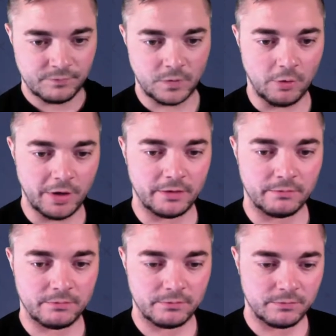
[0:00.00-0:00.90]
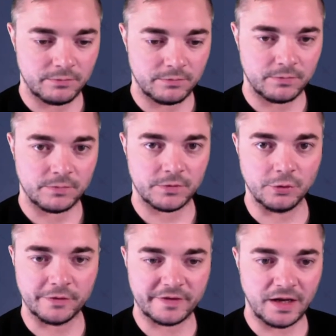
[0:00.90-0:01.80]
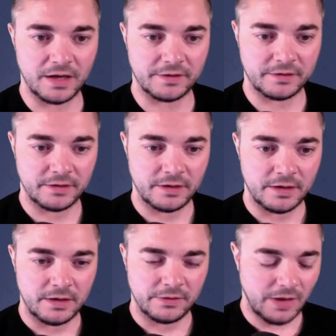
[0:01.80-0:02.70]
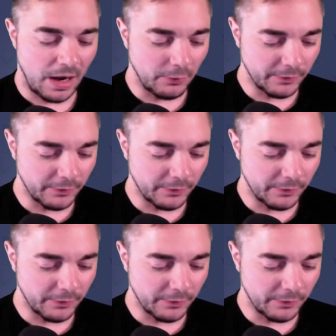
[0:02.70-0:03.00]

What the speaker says: Okay. Good start. So how